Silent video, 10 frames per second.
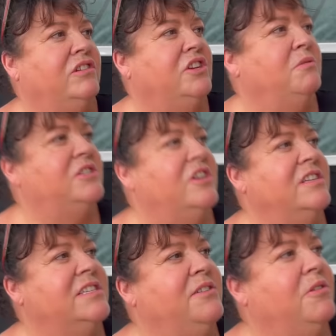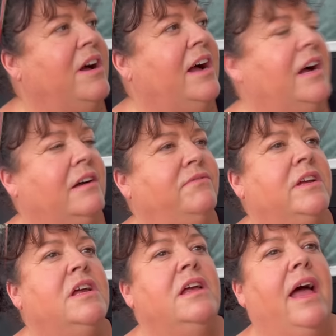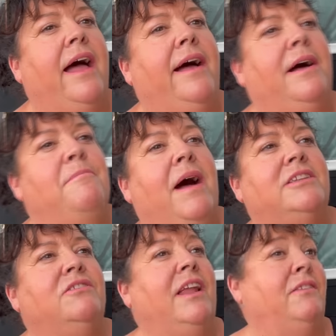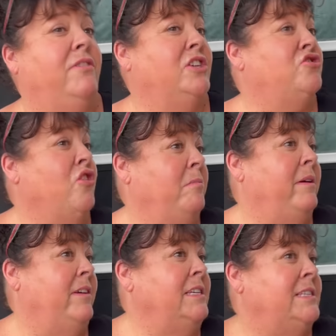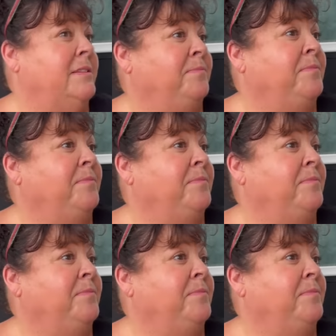It's always trying to zero and half. I do like fresh strawberries.